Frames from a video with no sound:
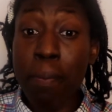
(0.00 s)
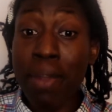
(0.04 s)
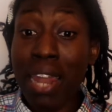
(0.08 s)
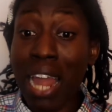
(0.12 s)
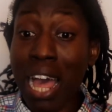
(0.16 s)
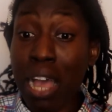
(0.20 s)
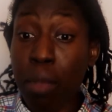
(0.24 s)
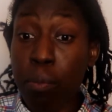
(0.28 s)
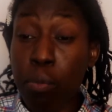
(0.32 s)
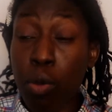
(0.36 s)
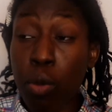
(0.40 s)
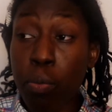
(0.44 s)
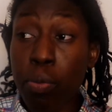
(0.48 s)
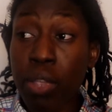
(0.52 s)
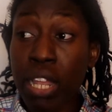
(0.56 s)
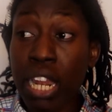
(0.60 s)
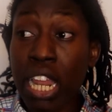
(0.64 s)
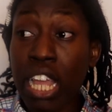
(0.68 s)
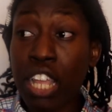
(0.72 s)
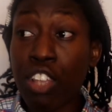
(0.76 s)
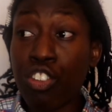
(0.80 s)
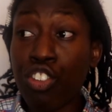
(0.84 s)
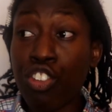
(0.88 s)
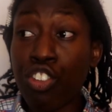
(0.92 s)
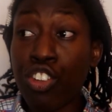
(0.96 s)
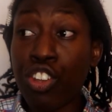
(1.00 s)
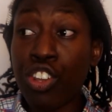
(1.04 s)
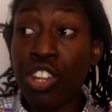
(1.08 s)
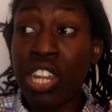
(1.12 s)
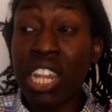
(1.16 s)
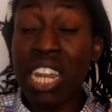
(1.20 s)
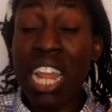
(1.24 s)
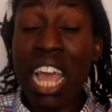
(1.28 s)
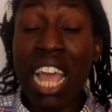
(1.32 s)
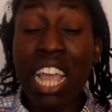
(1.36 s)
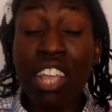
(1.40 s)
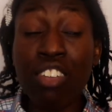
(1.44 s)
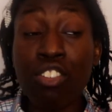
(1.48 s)
black population
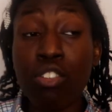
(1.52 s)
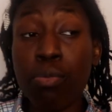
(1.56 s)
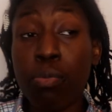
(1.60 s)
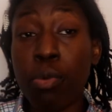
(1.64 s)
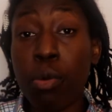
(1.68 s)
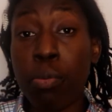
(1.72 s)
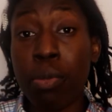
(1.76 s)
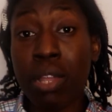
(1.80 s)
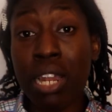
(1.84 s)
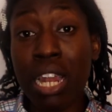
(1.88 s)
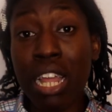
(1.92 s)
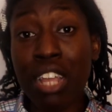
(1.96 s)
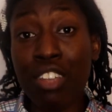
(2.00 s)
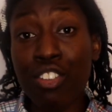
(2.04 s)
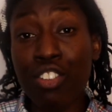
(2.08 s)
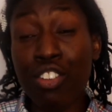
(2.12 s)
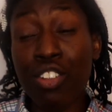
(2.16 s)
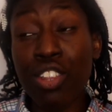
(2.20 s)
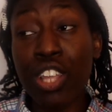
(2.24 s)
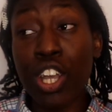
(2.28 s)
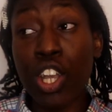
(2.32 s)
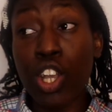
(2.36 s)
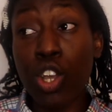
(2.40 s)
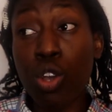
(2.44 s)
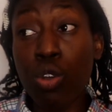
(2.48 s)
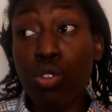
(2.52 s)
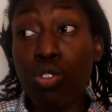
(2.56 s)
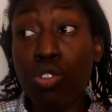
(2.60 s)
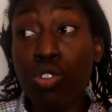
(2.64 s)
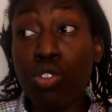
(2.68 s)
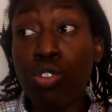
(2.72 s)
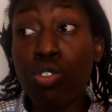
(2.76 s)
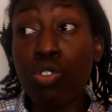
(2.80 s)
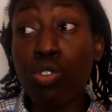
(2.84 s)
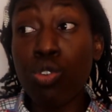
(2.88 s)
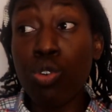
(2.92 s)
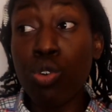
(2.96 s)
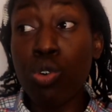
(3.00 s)
and Asian population that go to
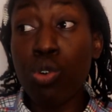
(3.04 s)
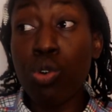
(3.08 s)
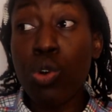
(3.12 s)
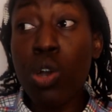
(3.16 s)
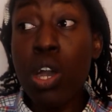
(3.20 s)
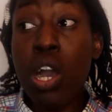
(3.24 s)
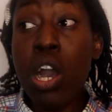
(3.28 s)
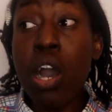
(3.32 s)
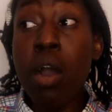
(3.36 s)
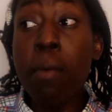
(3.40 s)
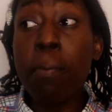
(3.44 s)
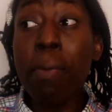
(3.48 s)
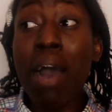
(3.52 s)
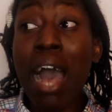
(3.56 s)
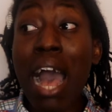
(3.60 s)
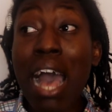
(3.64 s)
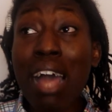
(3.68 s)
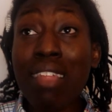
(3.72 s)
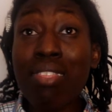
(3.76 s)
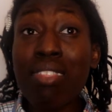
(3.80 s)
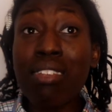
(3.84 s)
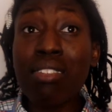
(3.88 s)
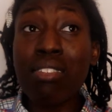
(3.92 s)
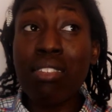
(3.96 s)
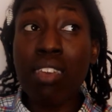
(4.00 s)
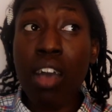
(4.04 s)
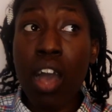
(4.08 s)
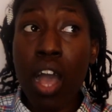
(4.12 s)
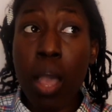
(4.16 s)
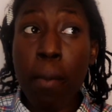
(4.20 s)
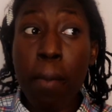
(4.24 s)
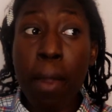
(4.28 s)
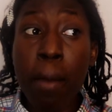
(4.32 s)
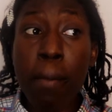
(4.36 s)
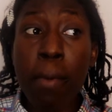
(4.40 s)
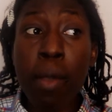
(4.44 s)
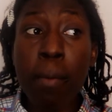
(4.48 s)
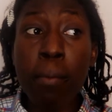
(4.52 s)
the school. But at the
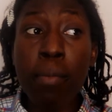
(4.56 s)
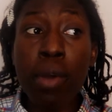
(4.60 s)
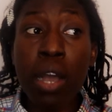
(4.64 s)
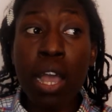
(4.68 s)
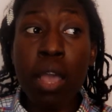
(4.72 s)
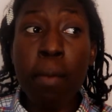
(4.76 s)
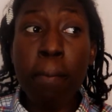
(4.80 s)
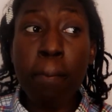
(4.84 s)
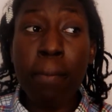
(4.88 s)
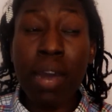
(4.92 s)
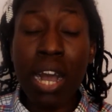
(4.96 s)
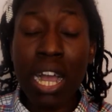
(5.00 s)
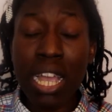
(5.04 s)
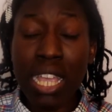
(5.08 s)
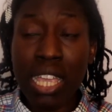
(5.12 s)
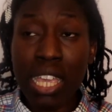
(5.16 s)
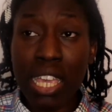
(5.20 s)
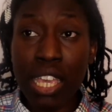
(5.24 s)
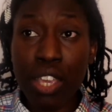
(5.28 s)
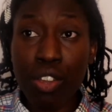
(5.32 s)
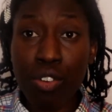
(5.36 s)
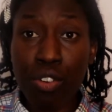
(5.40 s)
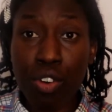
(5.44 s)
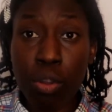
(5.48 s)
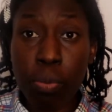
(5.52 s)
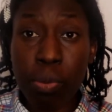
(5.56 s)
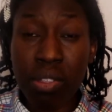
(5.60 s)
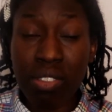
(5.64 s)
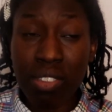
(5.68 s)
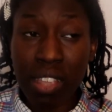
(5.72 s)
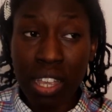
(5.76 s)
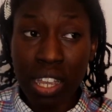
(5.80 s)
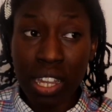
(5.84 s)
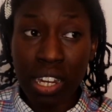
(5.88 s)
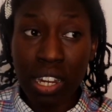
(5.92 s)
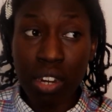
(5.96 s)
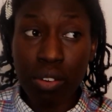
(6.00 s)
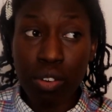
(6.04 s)
time, I remember in my year group in
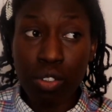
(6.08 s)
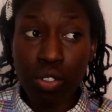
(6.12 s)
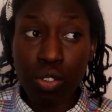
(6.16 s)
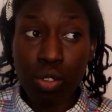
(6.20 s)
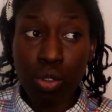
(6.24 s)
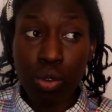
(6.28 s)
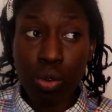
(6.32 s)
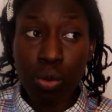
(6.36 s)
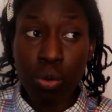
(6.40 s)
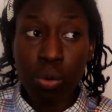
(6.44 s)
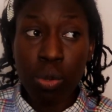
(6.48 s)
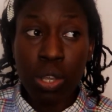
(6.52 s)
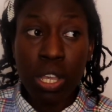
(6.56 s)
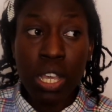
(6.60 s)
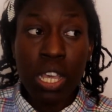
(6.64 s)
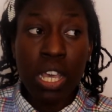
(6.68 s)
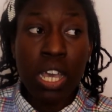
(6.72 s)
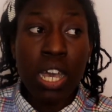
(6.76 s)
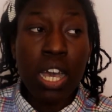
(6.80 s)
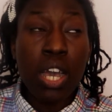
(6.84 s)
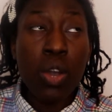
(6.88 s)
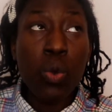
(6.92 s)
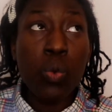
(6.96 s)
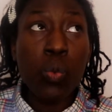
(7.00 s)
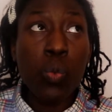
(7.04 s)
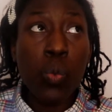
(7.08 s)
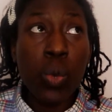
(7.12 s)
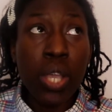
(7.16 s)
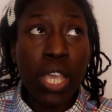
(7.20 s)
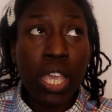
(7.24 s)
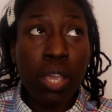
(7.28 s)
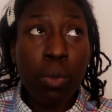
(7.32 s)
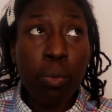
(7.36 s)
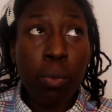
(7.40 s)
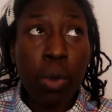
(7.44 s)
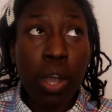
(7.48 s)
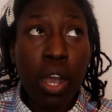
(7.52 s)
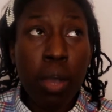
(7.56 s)
secondary school,
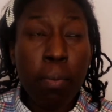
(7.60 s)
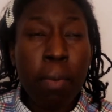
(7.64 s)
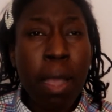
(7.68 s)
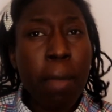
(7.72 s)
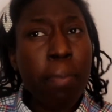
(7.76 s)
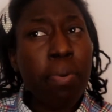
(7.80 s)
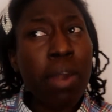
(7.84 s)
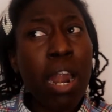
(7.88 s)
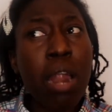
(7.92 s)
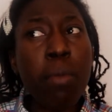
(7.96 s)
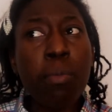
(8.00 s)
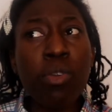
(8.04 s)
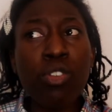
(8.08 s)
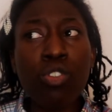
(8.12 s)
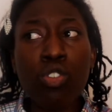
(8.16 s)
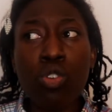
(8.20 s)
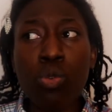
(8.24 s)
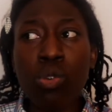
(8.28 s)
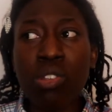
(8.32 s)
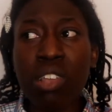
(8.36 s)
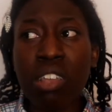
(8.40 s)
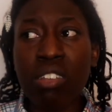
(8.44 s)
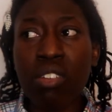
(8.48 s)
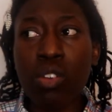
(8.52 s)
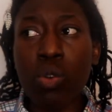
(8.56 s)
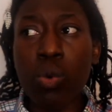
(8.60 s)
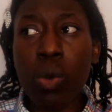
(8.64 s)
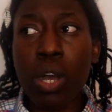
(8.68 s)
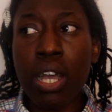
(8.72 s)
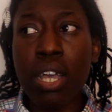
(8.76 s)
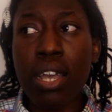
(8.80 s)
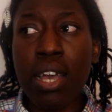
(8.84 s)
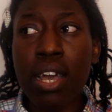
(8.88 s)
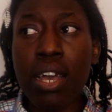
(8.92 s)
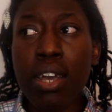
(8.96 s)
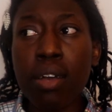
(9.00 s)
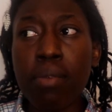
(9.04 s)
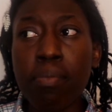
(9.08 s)
my primary school was actually
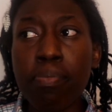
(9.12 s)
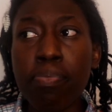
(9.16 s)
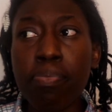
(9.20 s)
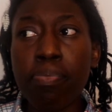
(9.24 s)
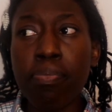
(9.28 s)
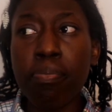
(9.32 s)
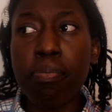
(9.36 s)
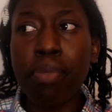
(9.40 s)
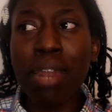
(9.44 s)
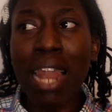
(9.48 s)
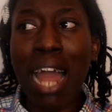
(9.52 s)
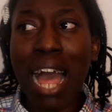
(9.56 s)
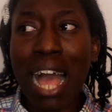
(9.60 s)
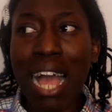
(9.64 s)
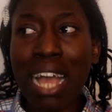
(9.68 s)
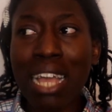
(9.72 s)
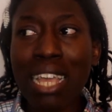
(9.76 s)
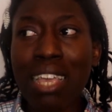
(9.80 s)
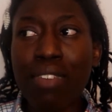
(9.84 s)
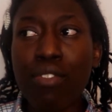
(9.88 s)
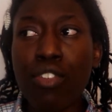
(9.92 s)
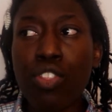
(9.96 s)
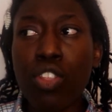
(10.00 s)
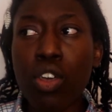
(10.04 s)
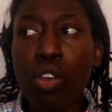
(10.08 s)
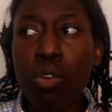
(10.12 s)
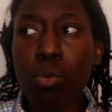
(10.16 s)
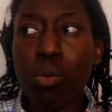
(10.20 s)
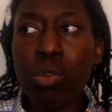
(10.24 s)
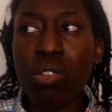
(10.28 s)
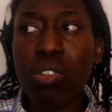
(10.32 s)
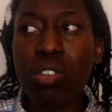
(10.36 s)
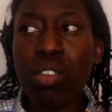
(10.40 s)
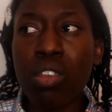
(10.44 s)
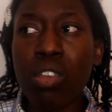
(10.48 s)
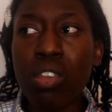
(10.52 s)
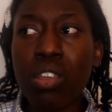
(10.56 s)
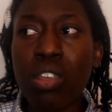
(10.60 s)
quite black, even though it
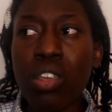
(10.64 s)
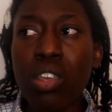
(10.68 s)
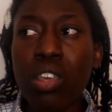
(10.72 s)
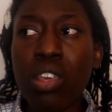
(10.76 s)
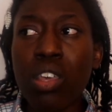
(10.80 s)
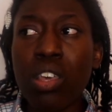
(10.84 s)
was a